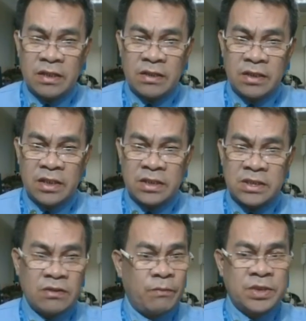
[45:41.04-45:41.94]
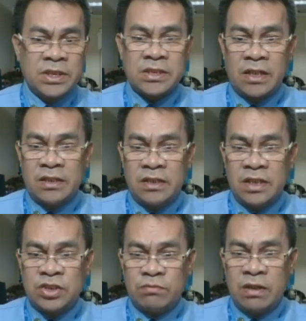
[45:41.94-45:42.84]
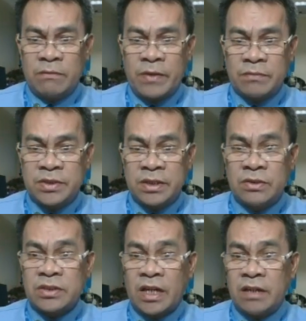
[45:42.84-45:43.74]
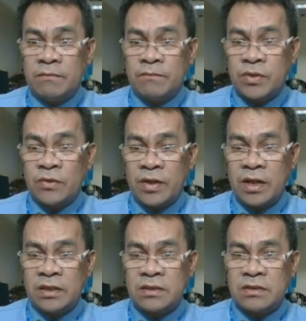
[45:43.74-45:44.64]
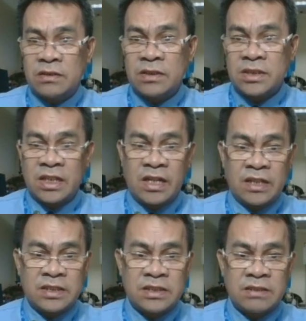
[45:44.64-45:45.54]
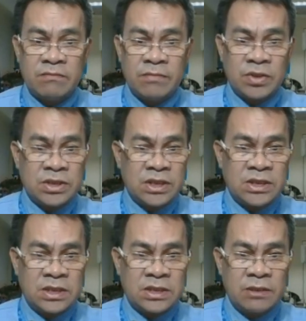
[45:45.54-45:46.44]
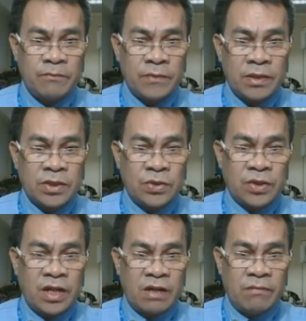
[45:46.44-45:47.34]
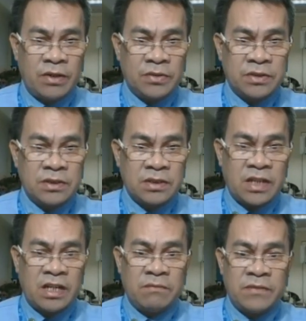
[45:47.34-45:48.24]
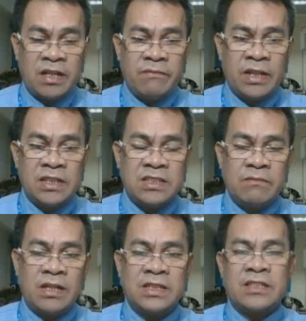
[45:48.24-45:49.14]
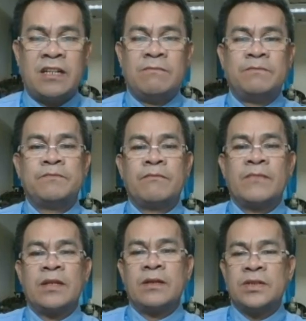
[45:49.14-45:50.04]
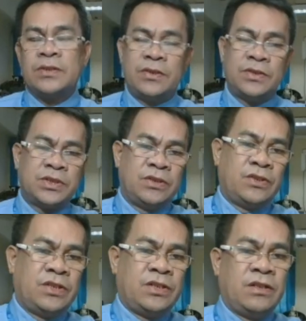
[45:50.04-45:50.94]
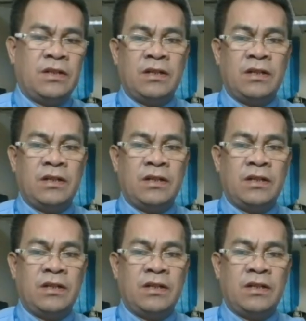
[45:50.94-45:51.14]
this opposite side. It should be from 0 time to 8 seconds because this is talking about time. The infinitesimal is time. So, use your